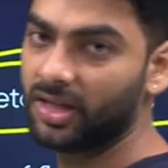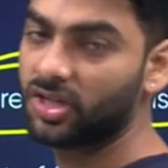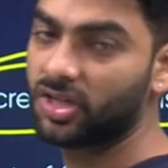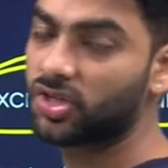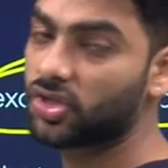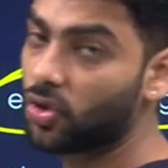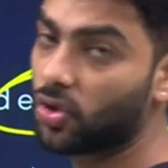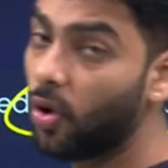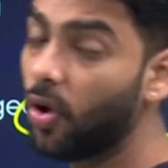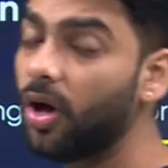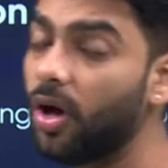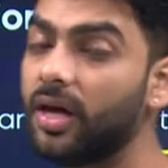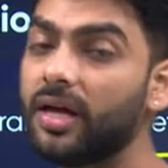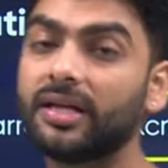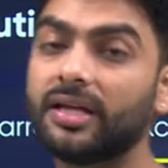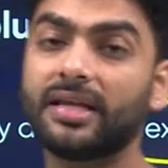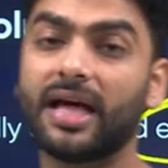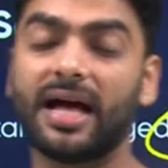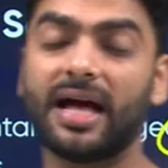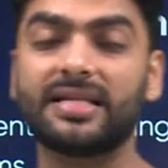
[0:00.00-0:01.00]
So,
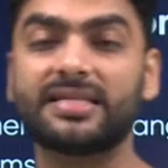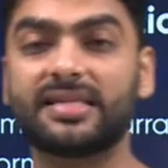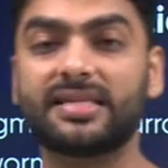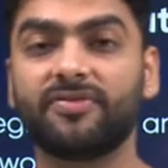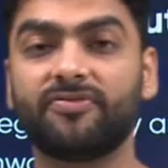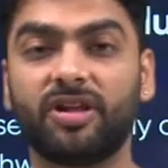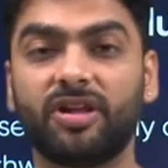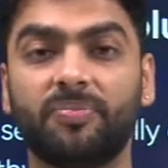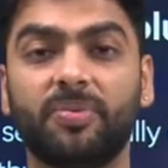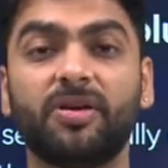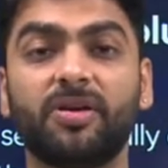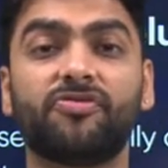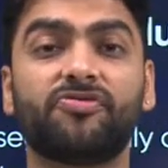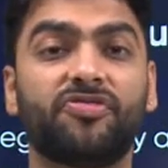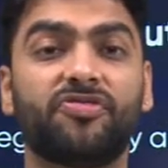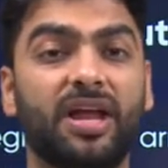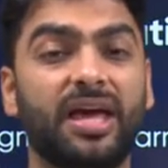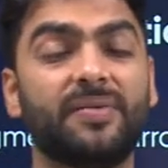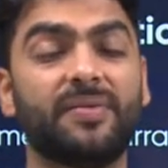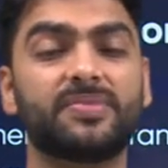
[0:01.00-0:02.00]
the answer will be
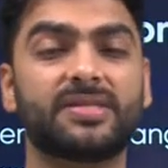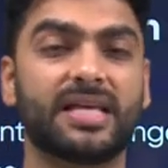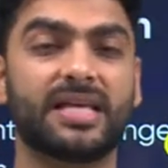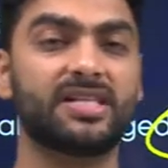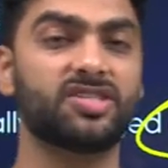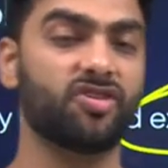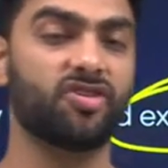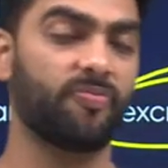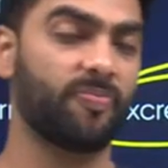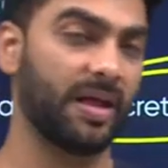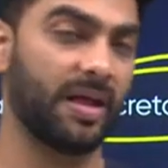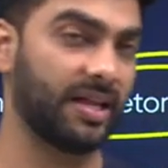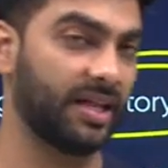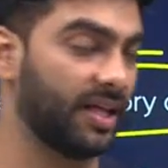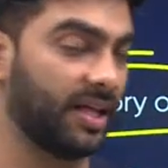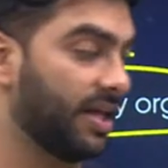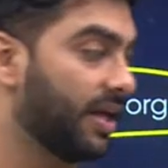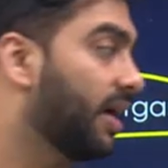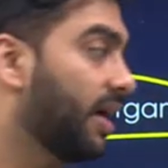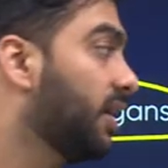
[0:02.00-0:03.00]
flame cells of
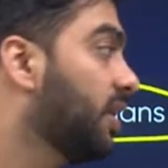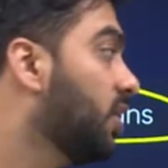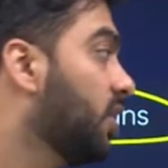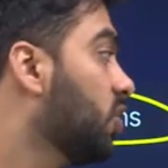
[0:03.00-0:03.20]
planaria.